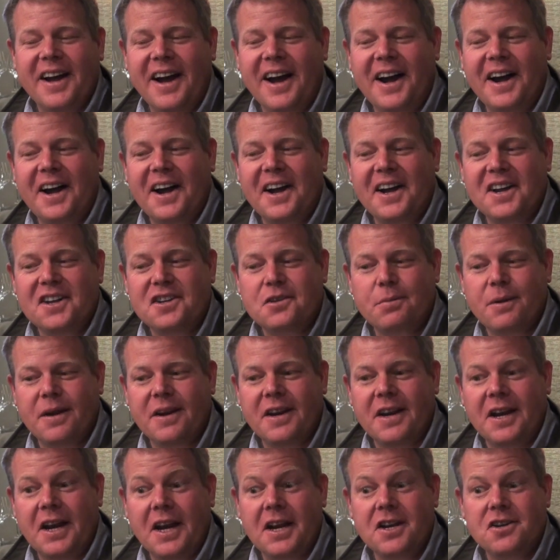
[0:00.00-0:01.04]
it's been
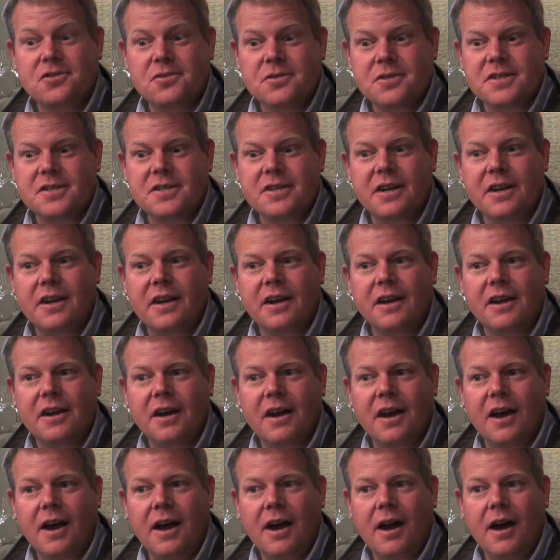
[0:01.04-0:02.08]
an interesting
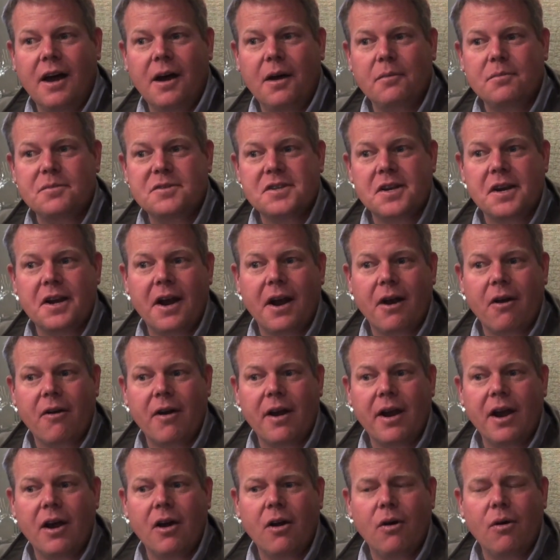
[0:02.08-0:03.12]

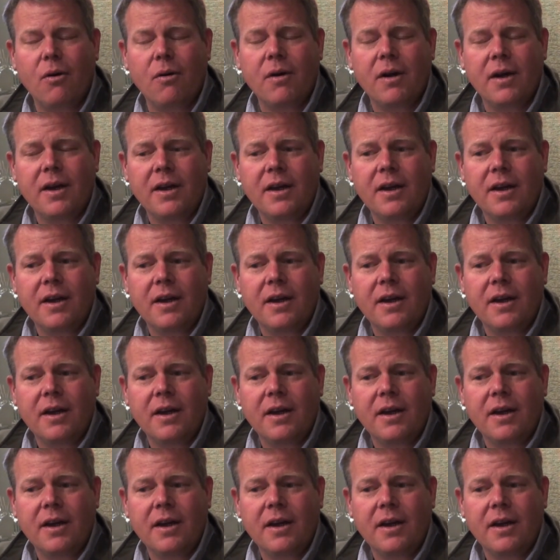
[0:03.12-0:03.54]
scenario